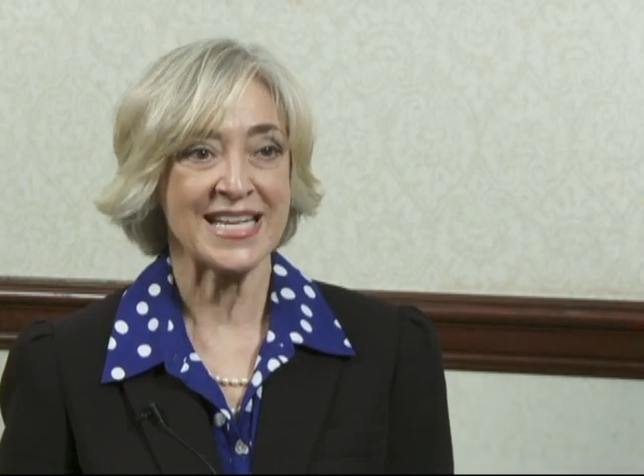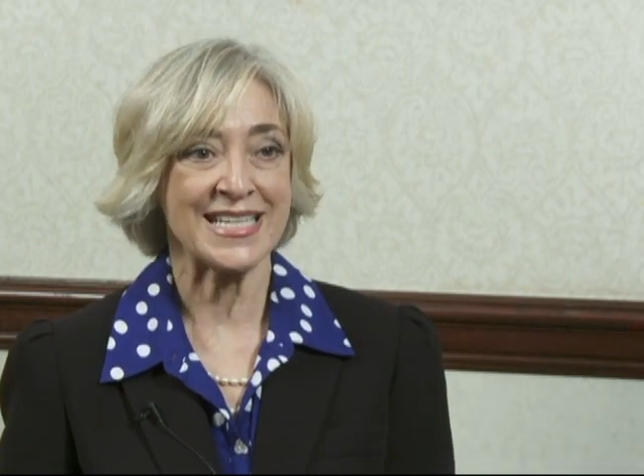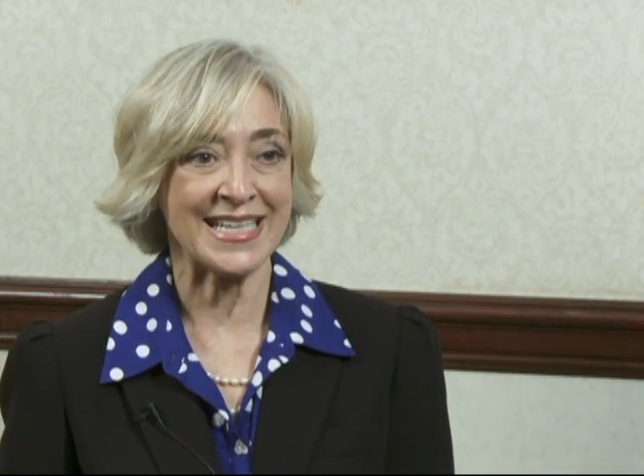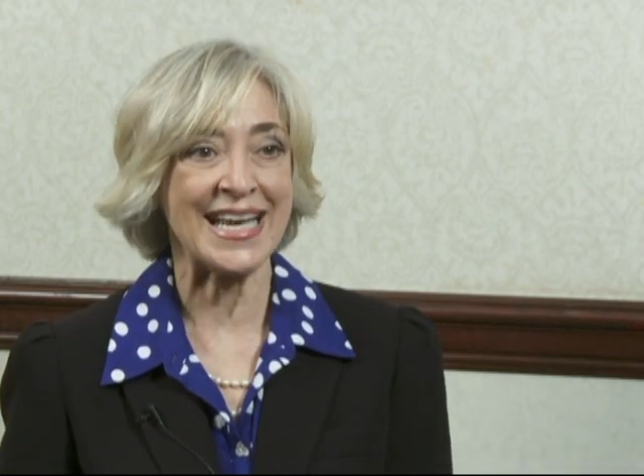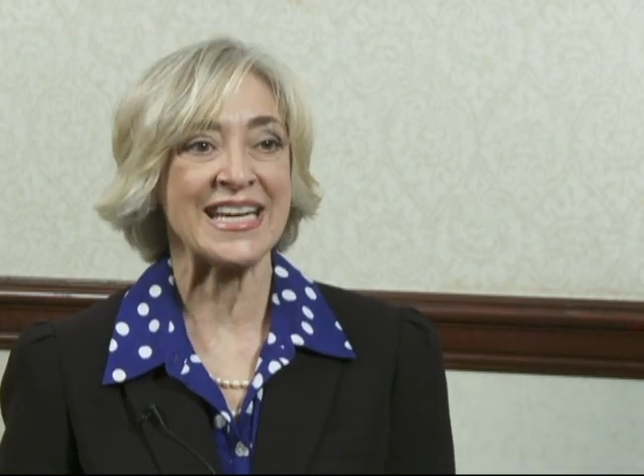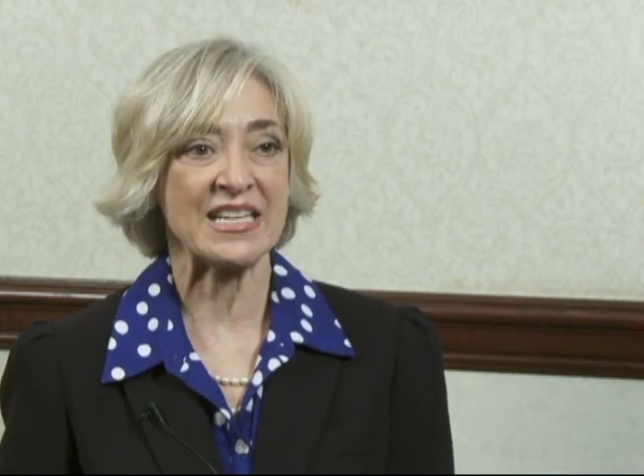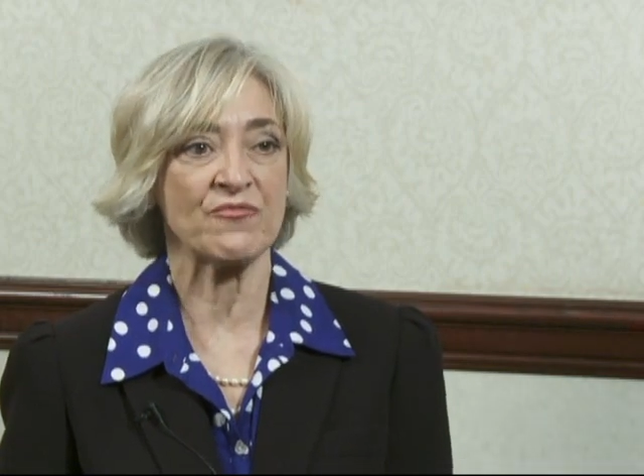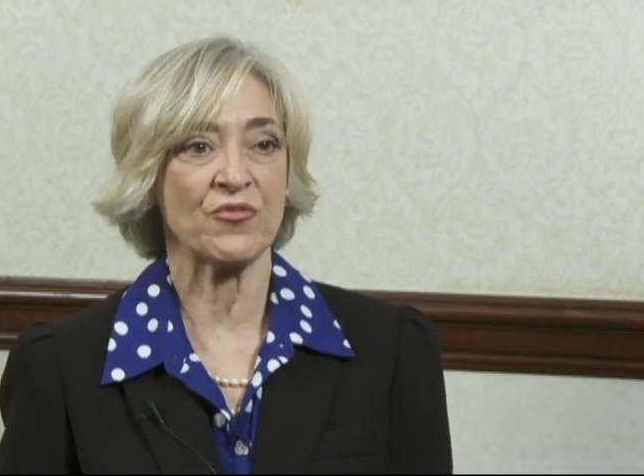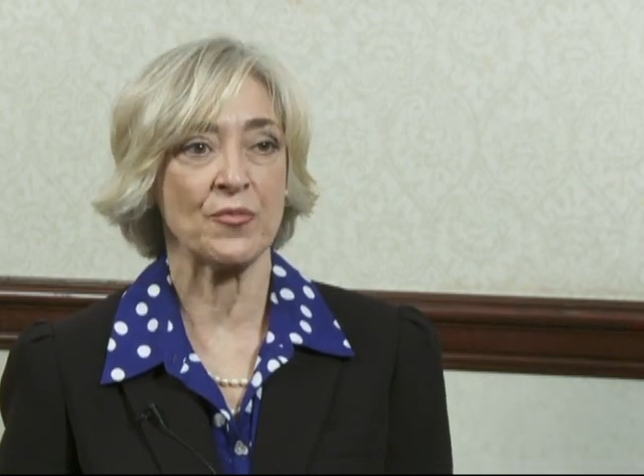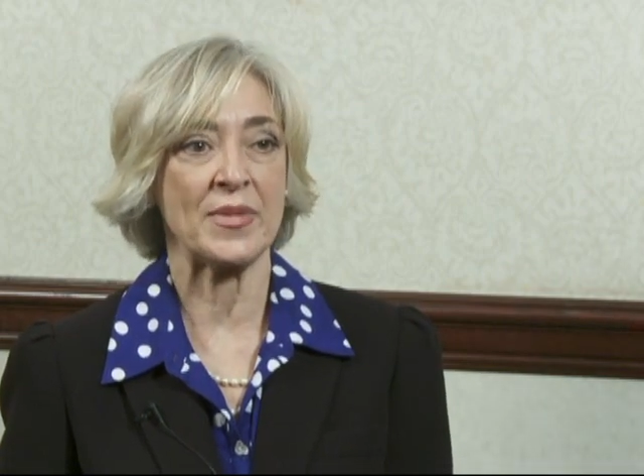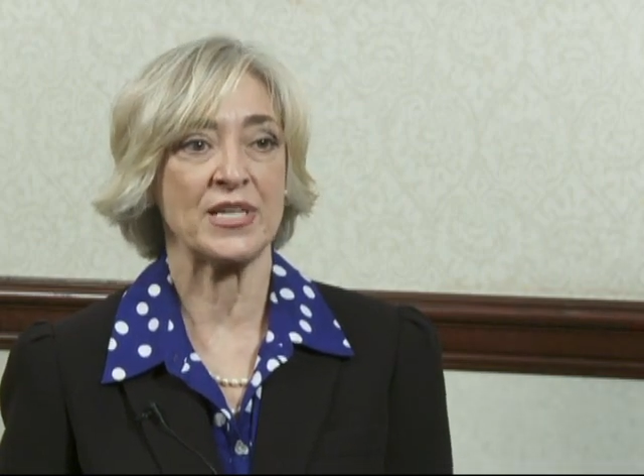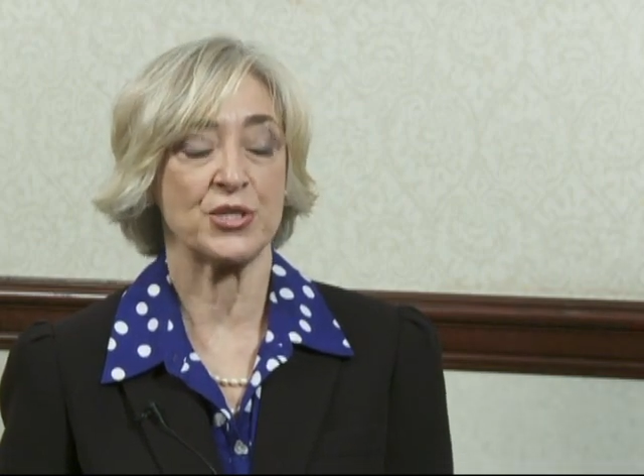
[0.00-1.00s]
to get
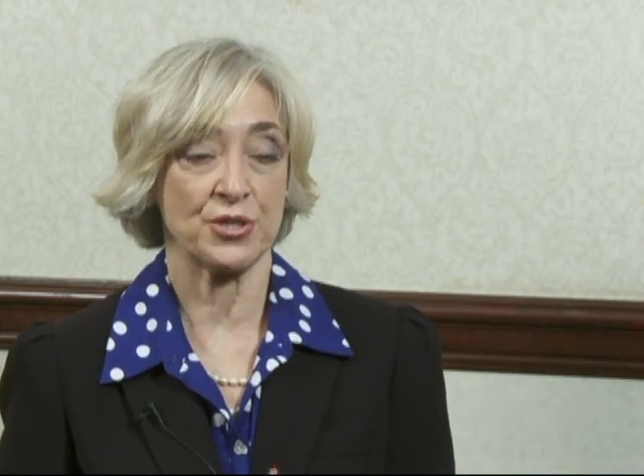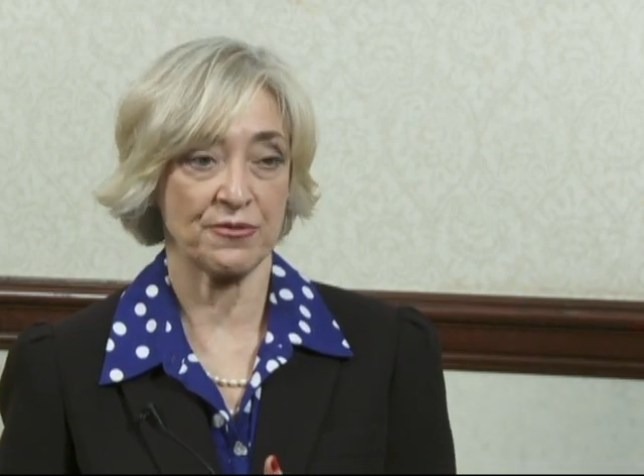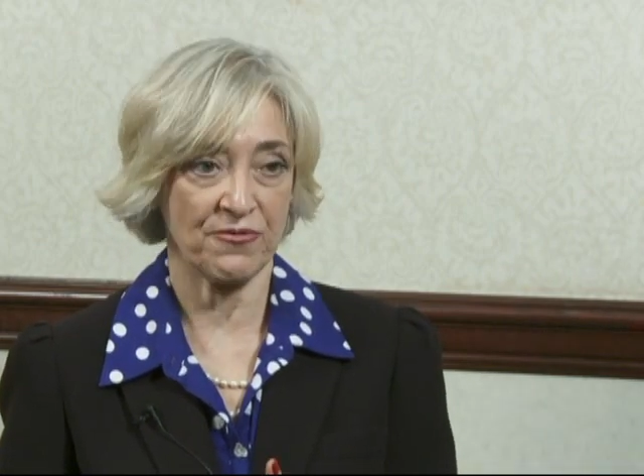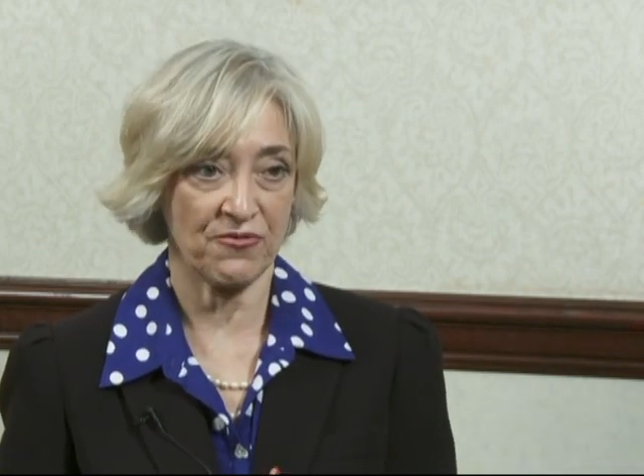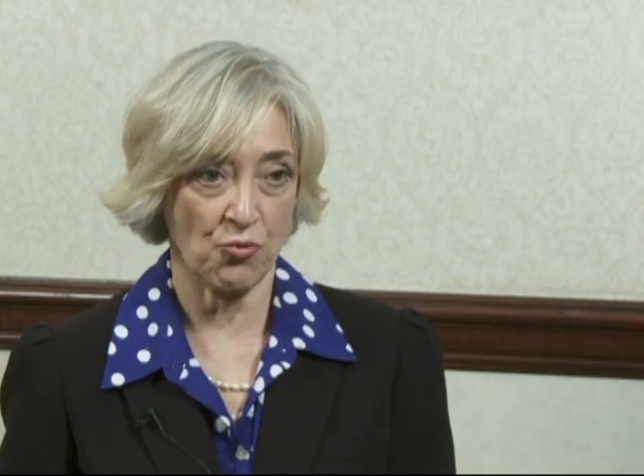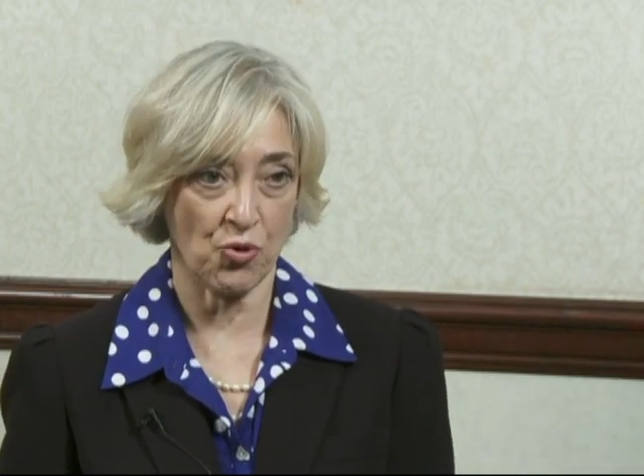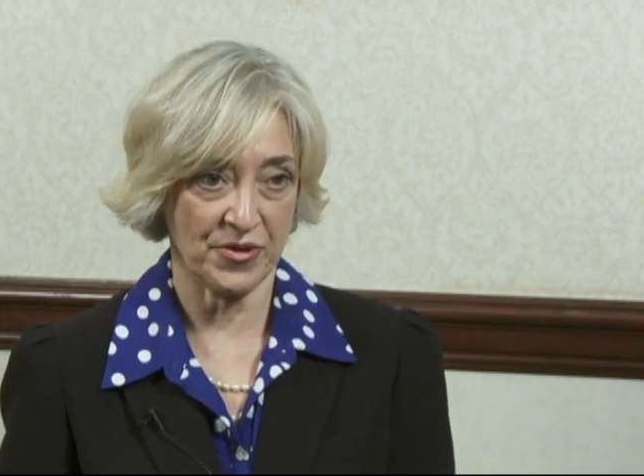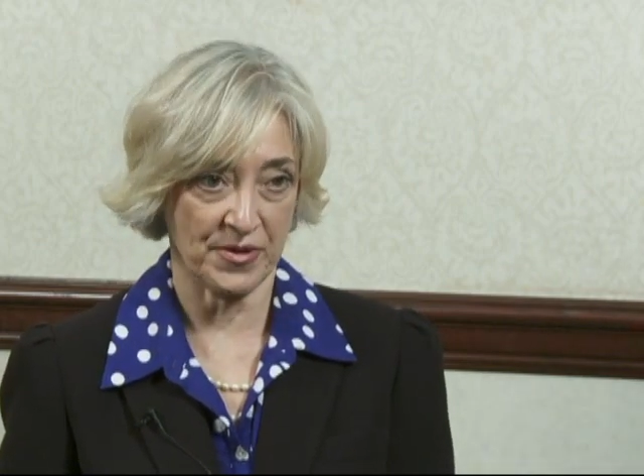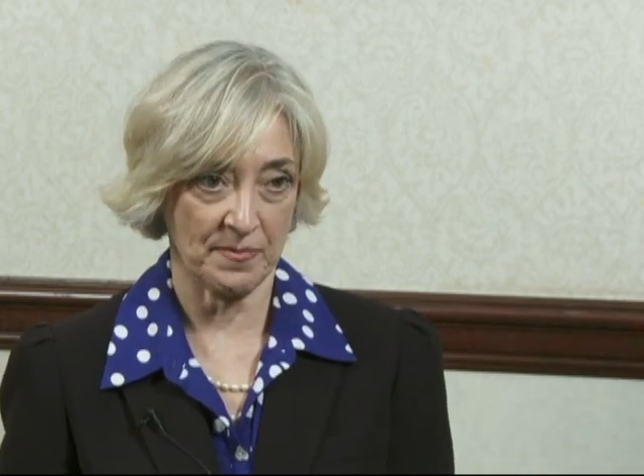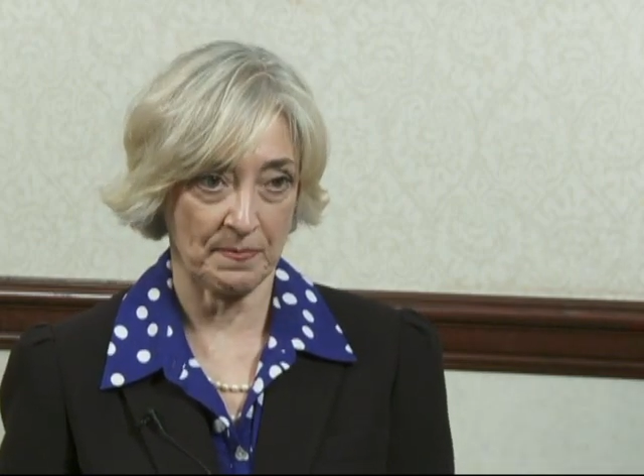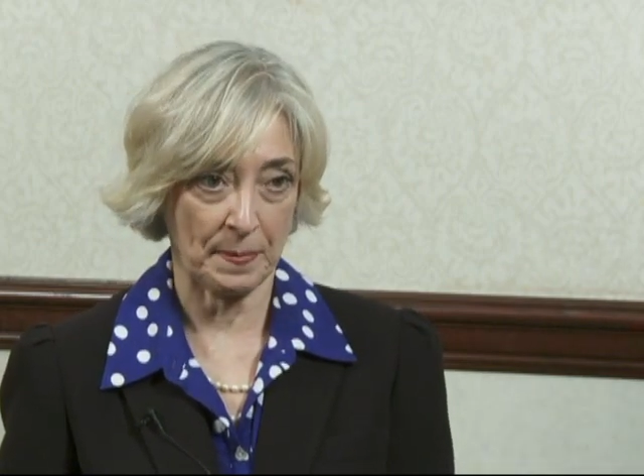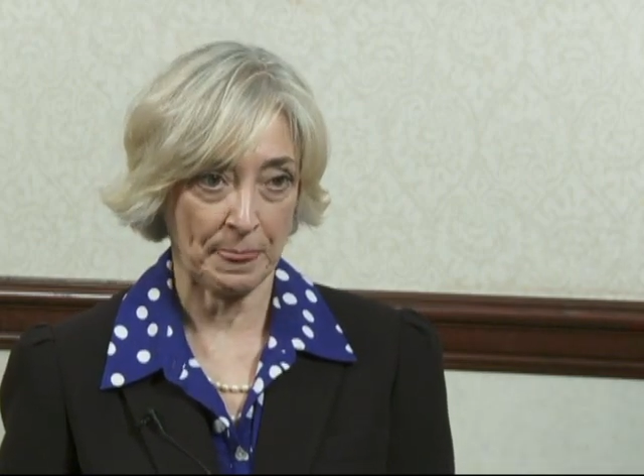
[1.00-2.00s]
information for them.